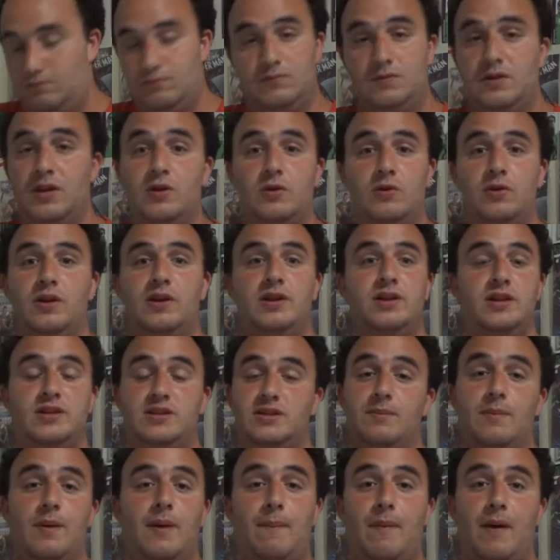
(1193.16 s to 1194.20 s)
literally, it's
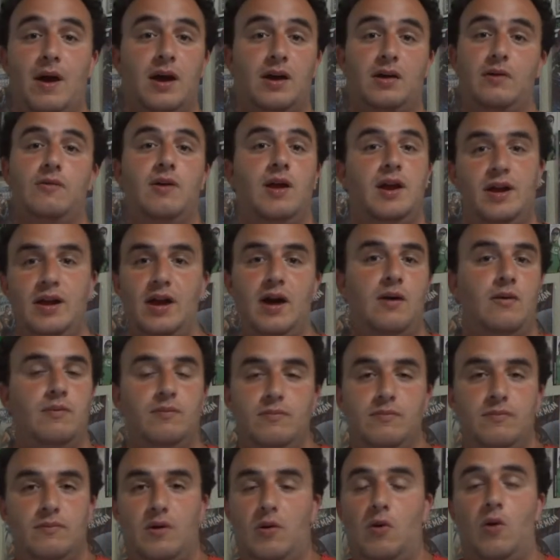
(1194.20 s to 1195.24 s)
in my pocket right now.
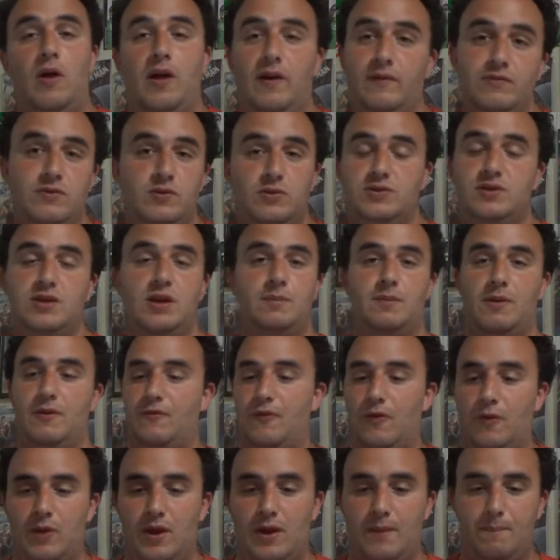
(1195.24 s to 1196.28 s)
All I have to do is take my
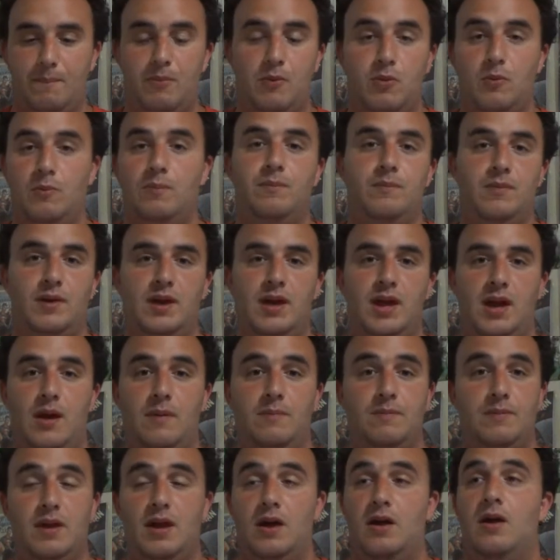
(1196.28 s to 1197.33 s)
phone out, boom, and
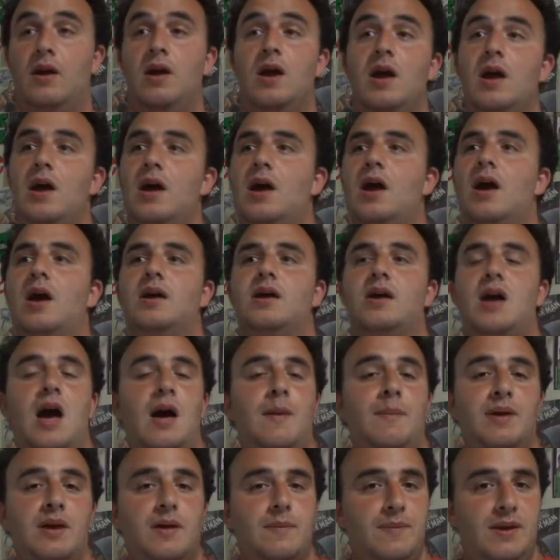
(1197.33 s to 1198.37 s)
I'm there.
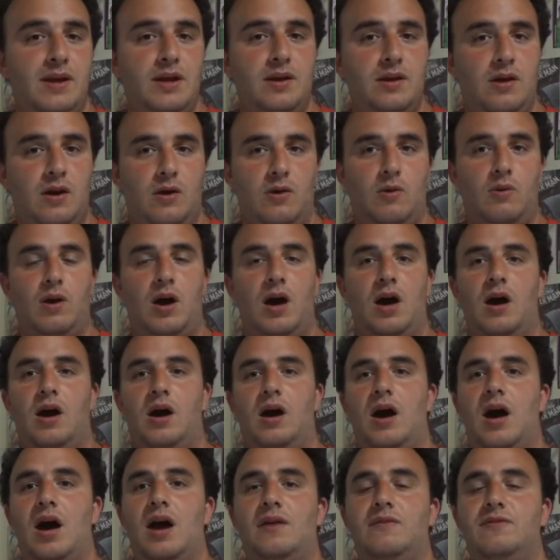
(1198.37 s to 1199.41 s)
Comic Amino,
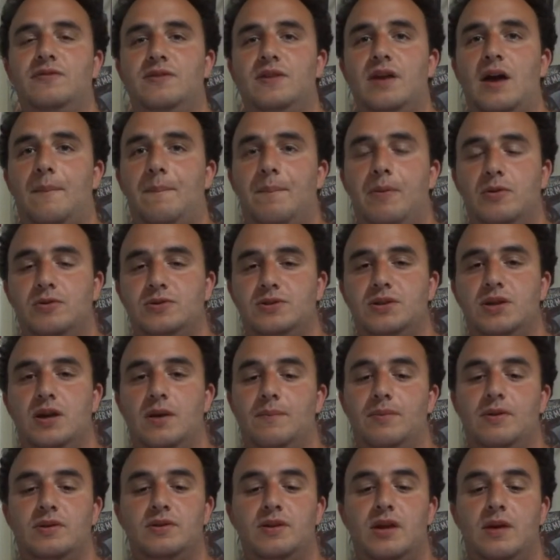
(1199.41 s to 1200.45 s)
I've stopped posting
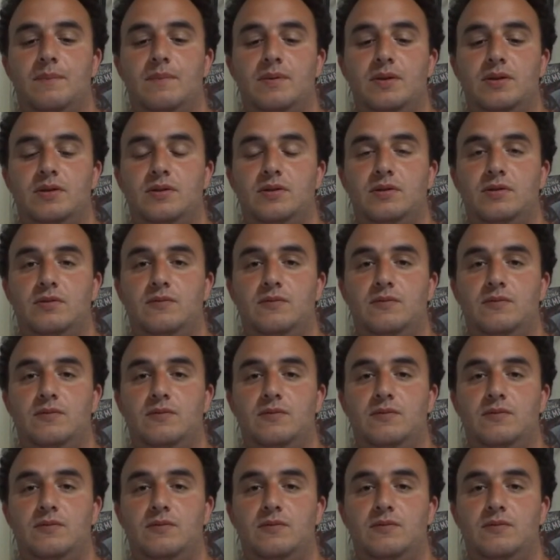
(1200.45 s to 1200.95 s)
on because I've been